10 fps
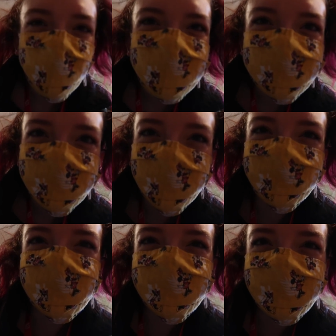We're at like the
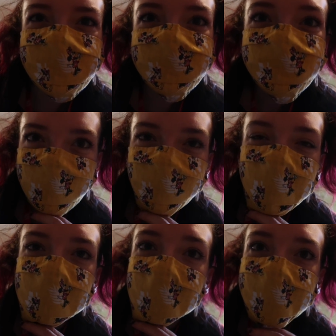Berklee
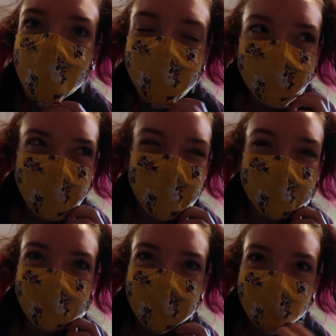pavement and
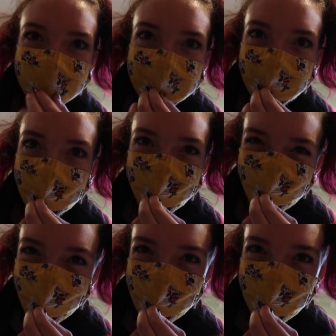I just keep seeing a lot of
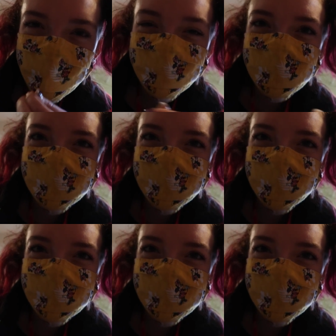people I know,